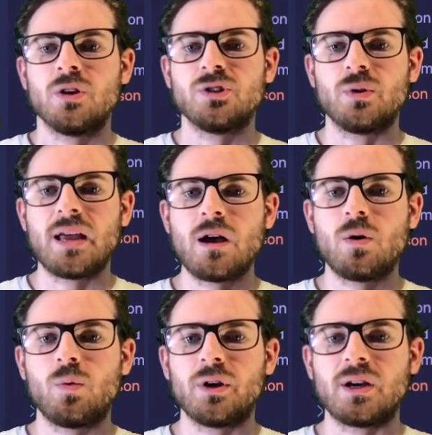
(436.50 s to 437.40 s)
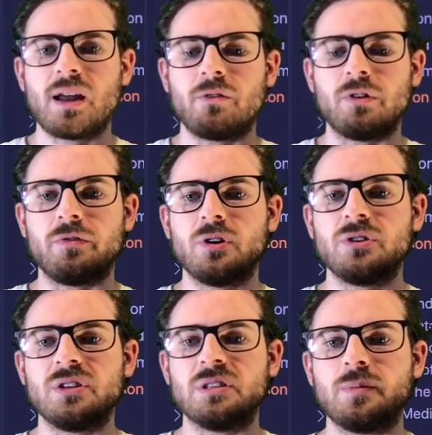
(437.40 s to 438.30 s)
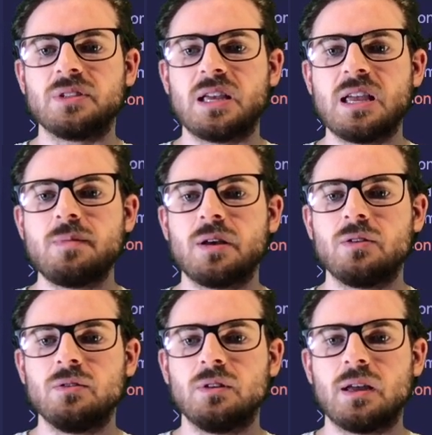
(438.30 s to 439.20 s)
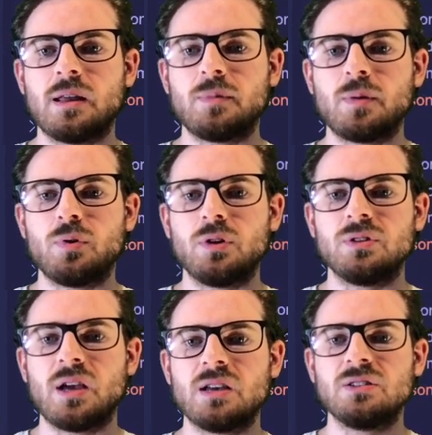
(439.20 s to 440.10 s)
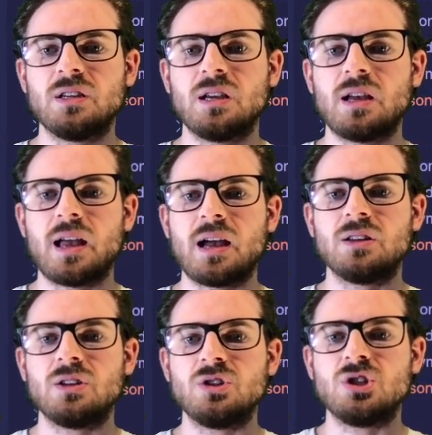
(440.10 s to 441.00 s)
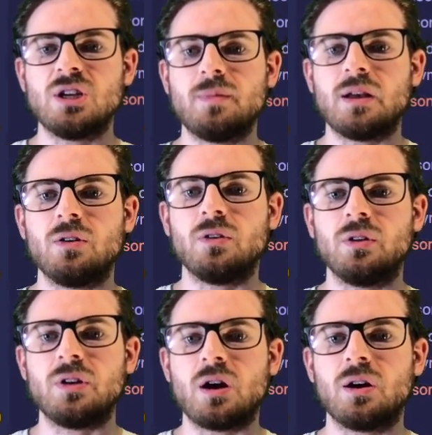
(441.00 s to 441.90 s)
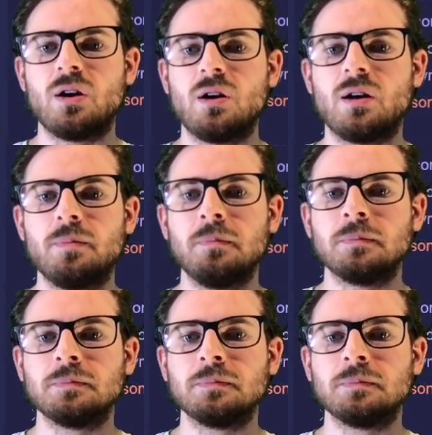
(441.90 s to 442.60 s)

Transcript: So now we're going to kind of reverse this. I'm going to say email, and I'm going to put testing@gmail.com.